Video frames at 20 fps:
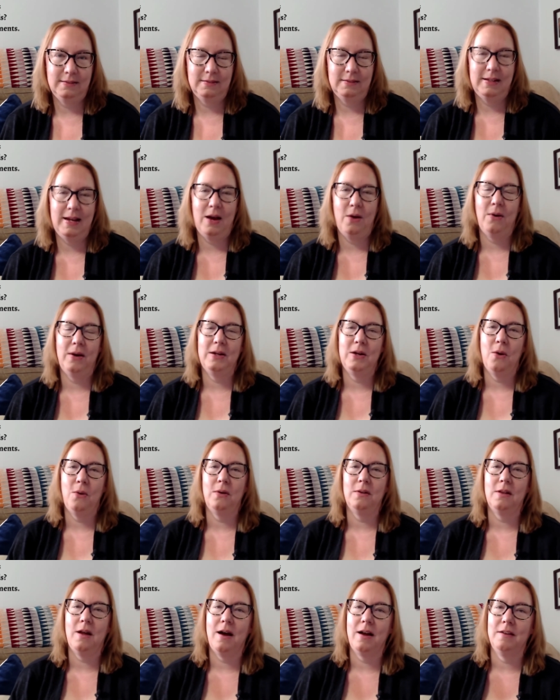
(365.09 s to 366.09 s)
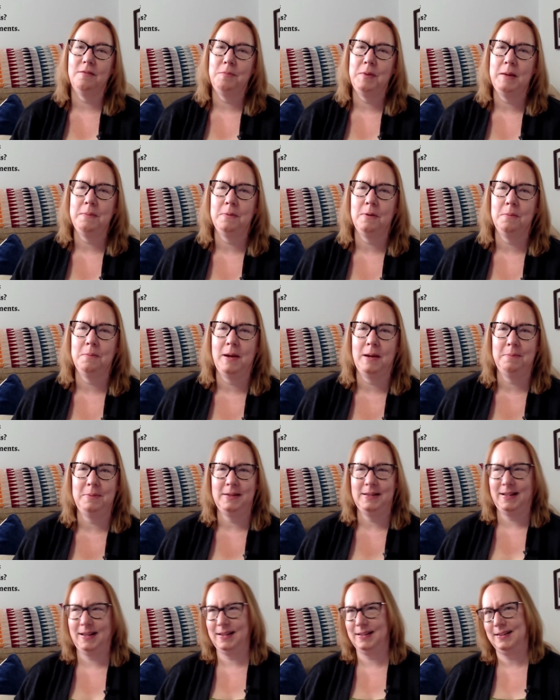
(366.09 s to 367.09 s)
Now I know a lot of people might
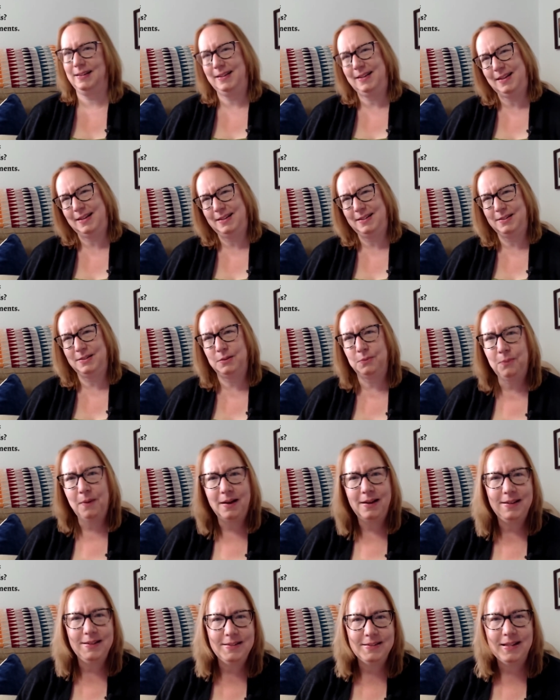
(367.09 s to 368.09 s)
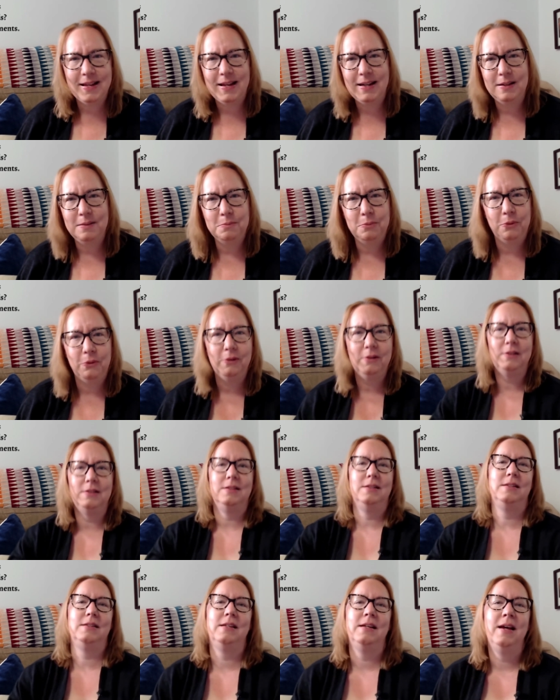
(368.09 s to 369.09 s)
be like, lids, why is that
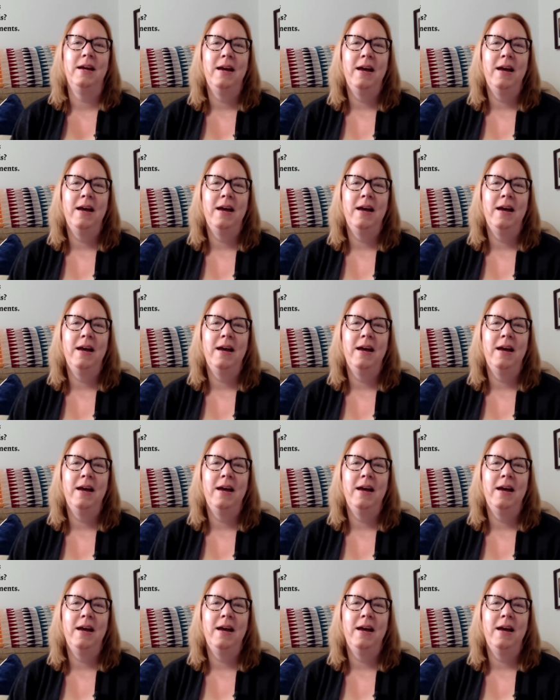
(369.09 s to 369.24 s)
important?